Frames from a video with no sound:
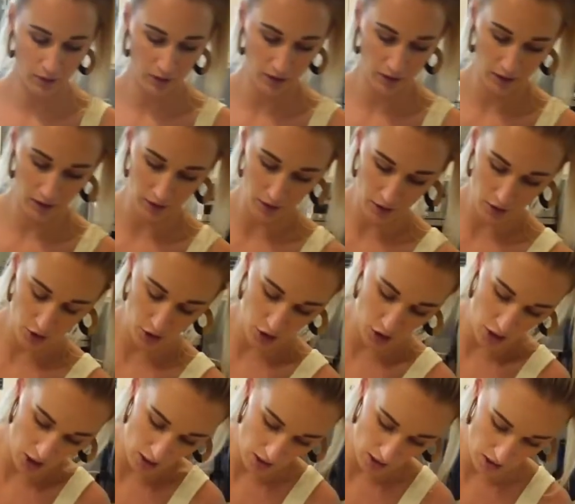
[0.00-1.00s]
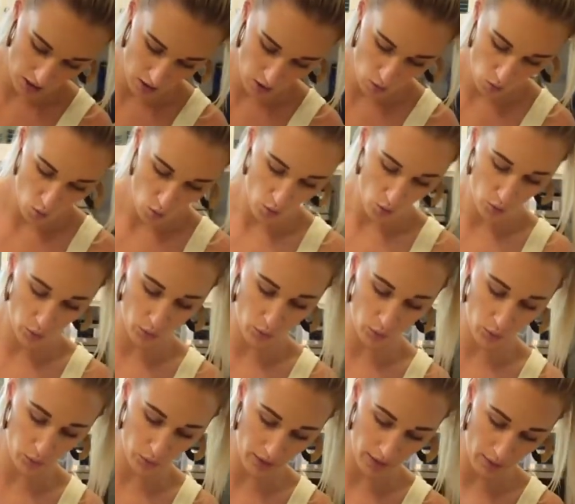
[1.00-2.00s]
gonna,
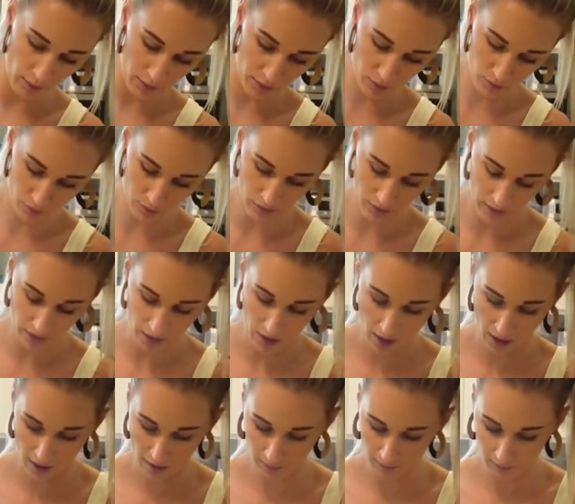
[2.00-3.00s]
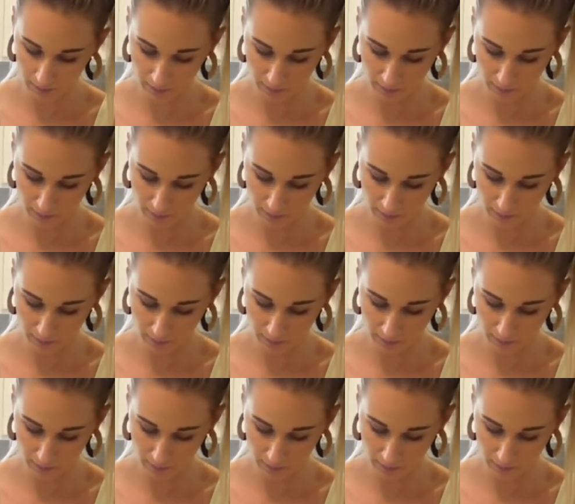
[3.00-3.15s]
ooh, that was really hot.